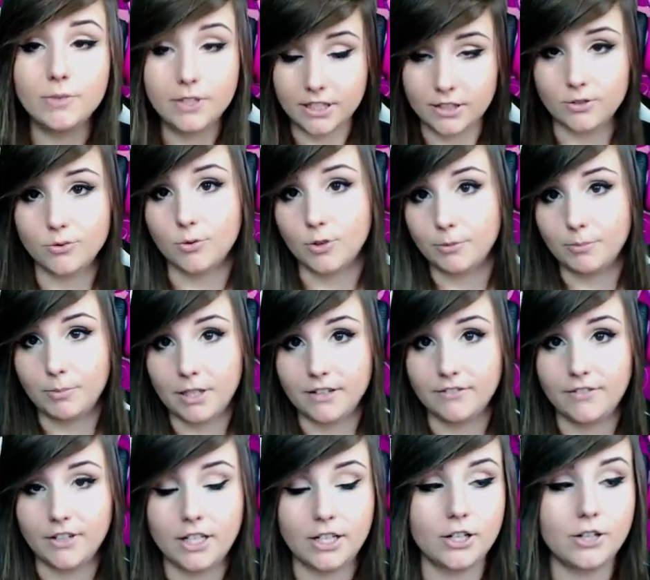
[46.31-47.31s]
This will be a
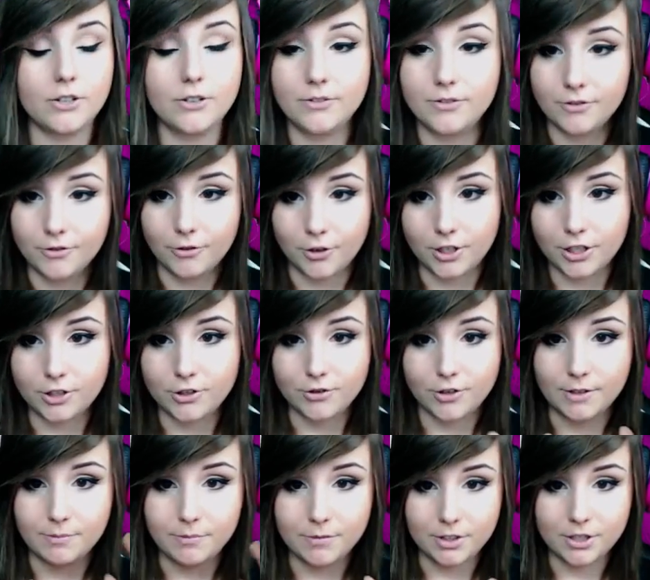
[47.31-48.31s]
video for the
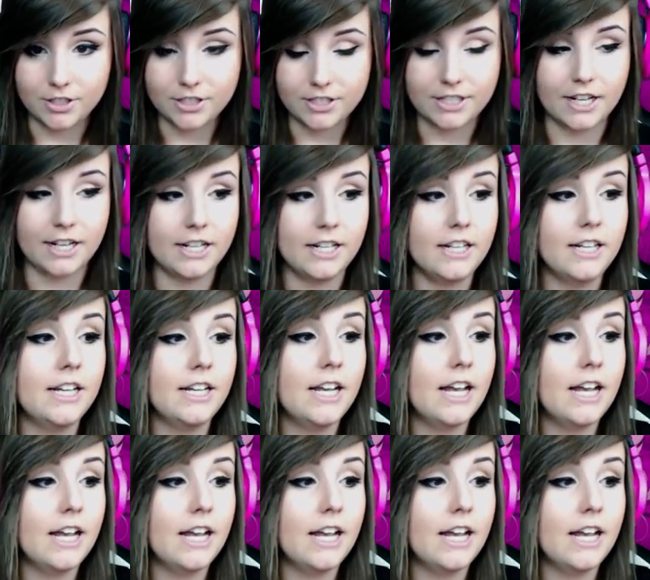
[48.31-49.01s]
stream, just saying.